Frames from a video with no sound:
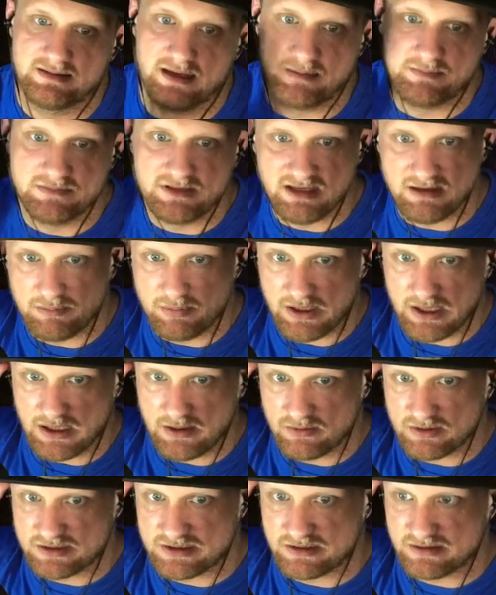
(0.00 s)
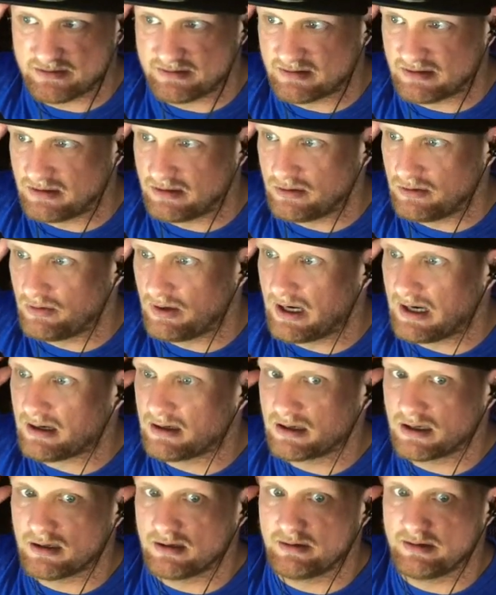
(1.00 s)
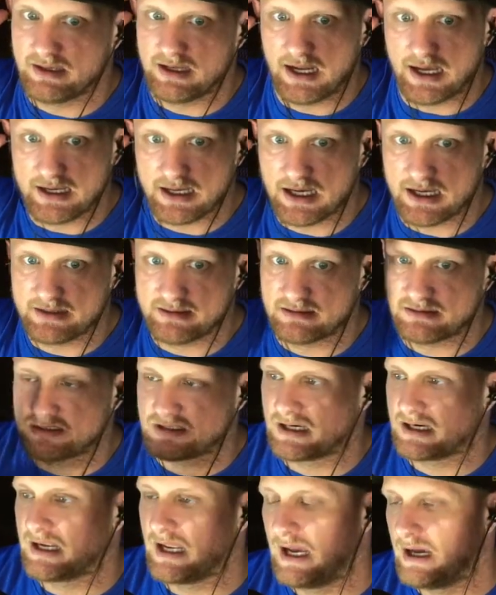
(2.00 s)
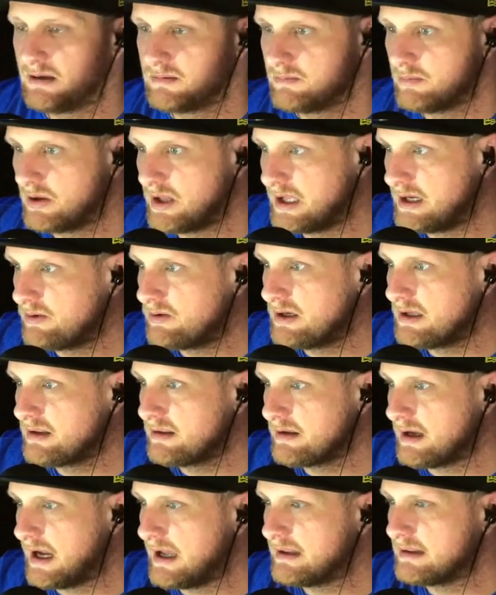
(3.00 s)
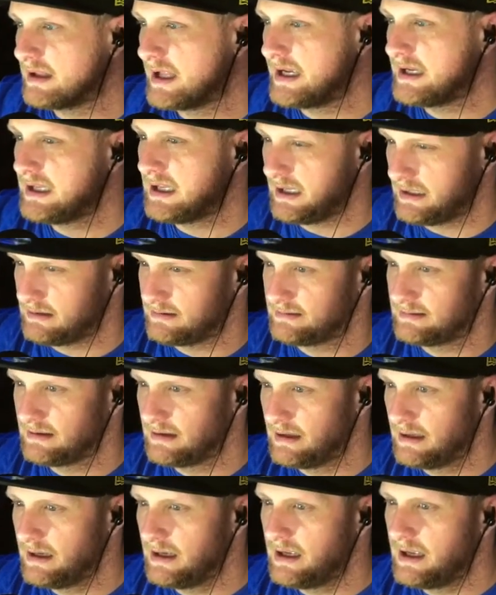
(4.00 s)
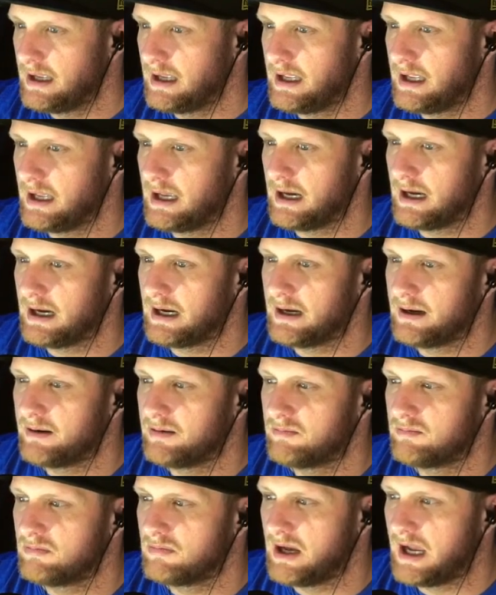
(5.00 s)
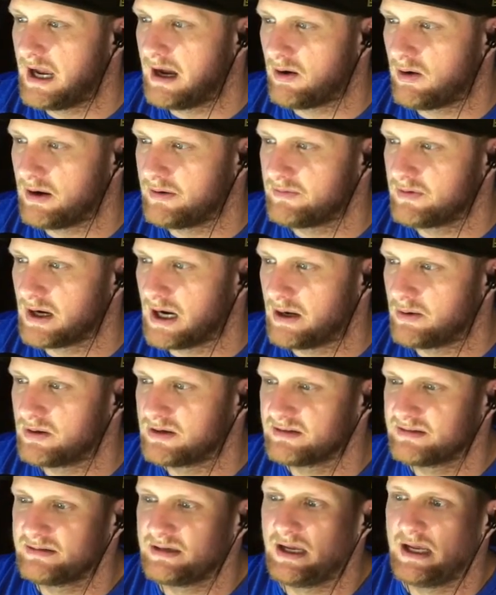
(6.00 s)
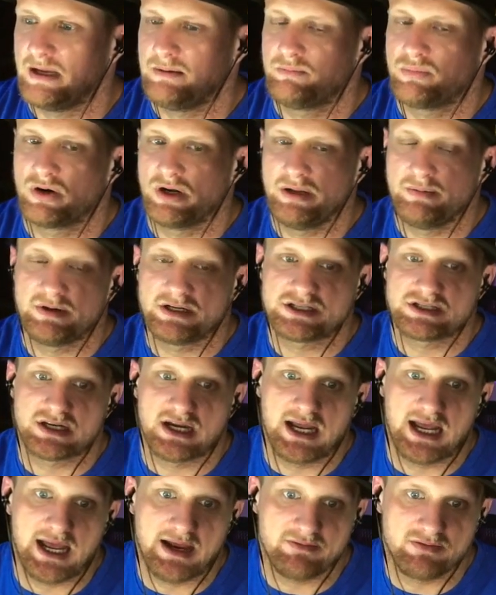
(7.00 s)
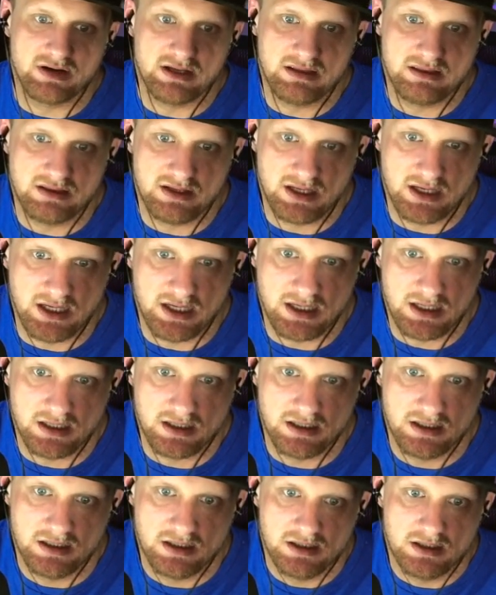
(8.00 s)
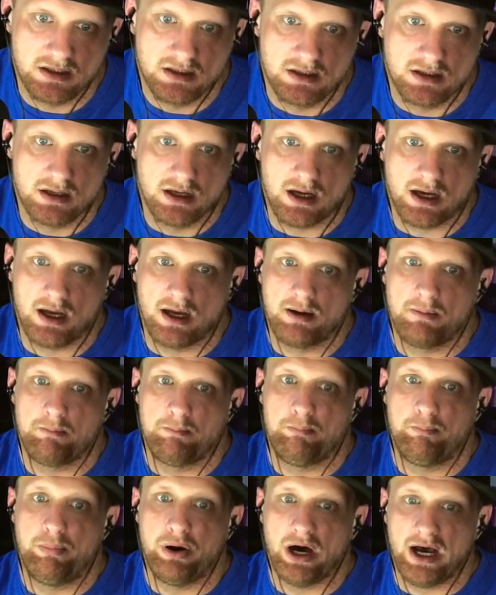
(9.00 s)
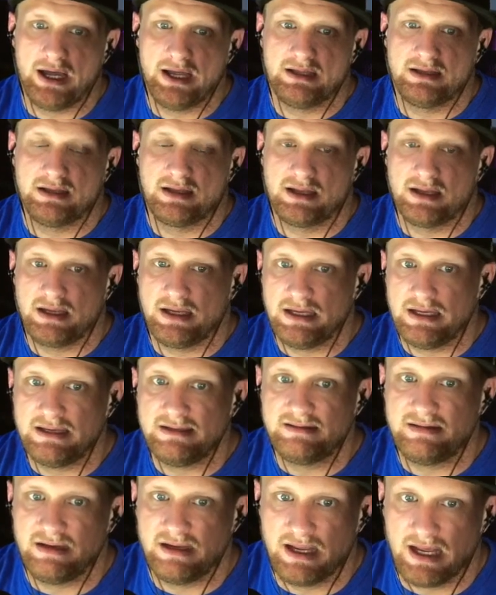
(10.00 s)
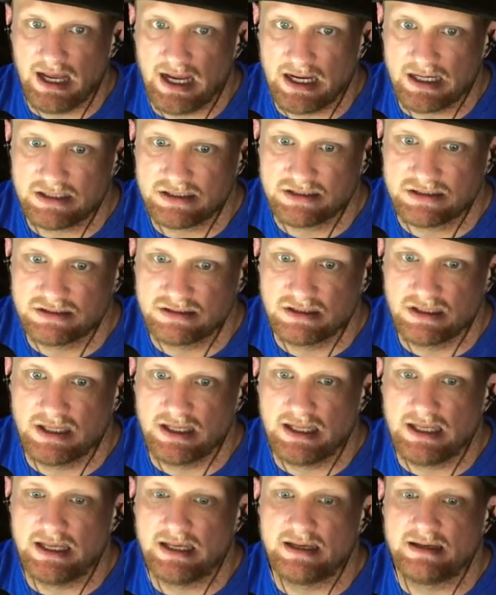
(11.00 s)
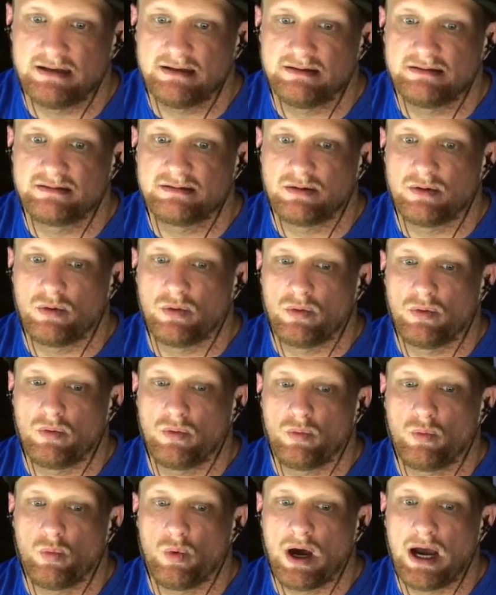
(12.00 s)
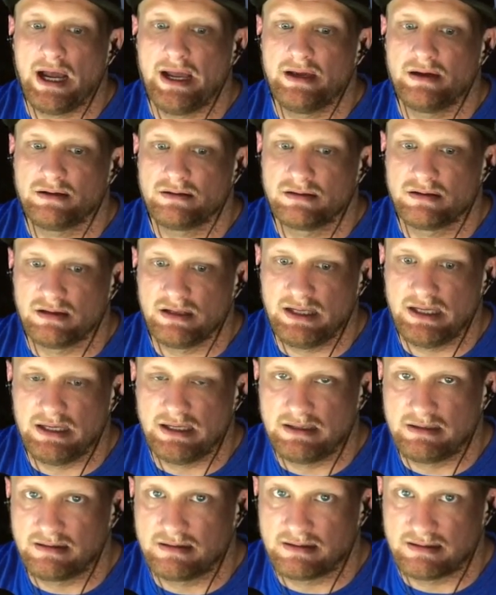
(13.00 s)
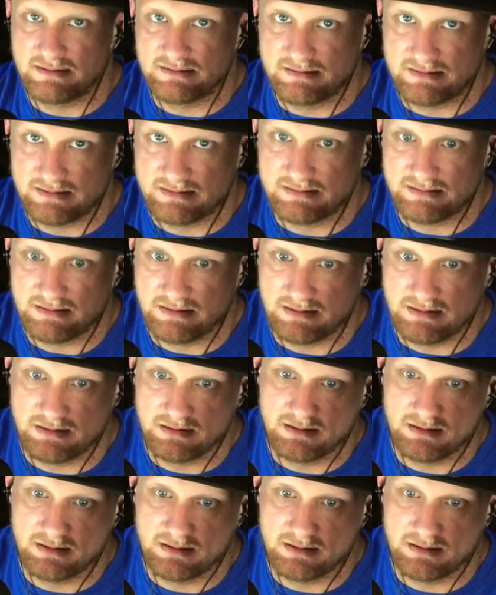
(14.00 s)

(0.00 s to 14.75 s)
MTP, which is a new algo that I got to check out and play with. I like it. Um, however, I will say pretty much everything uh, but ET hash is wildly inconsistent.